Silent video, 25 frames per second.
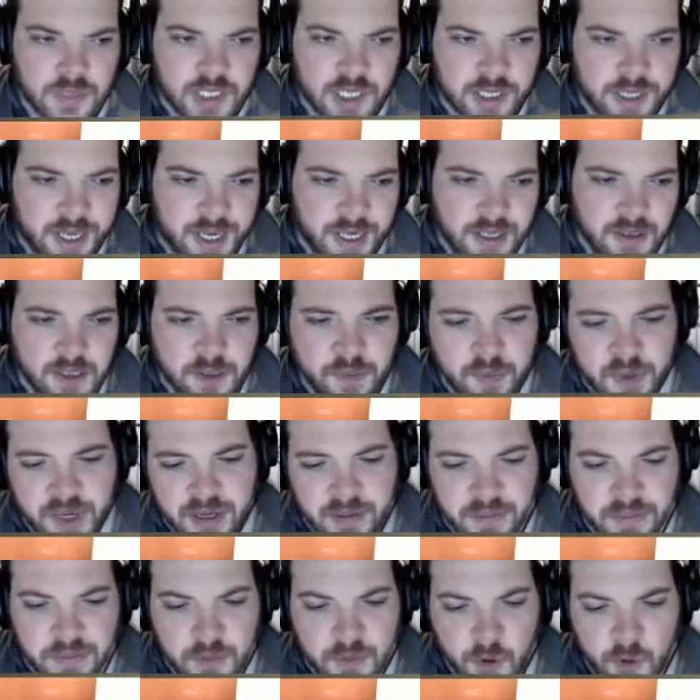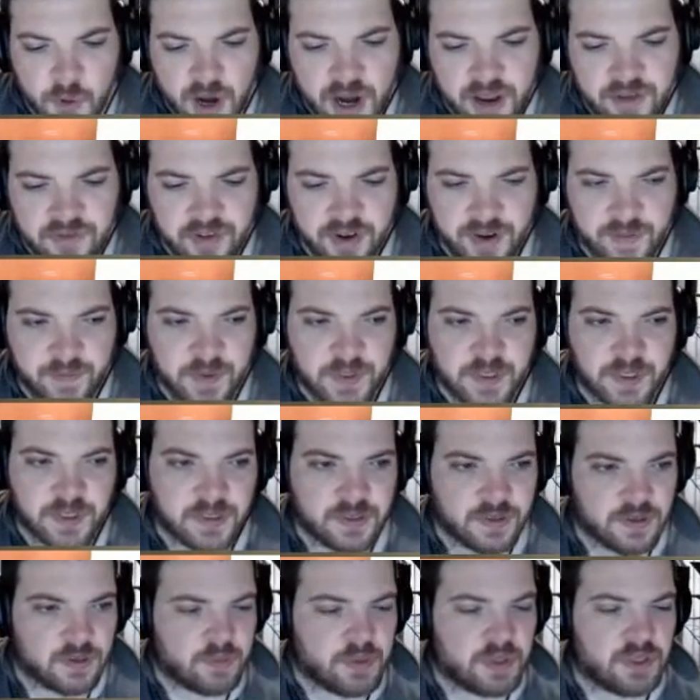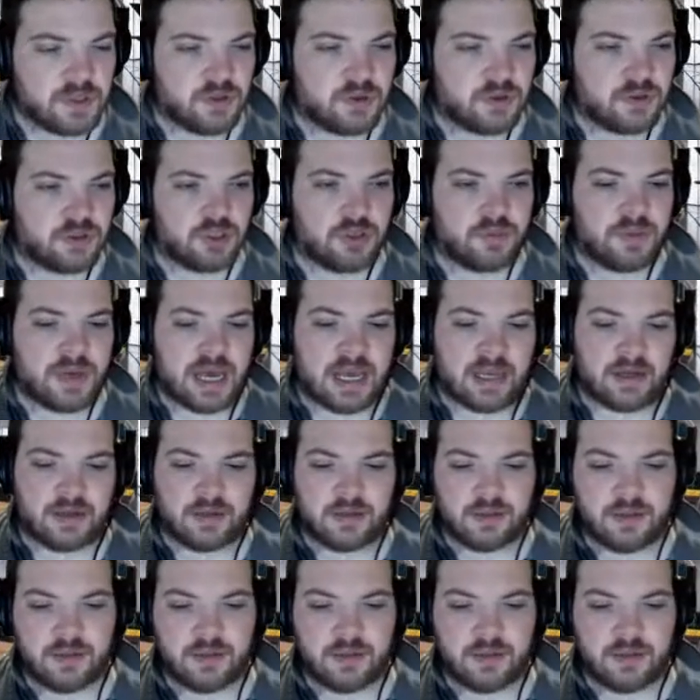Keane's been all right for Everton. He's not too bad.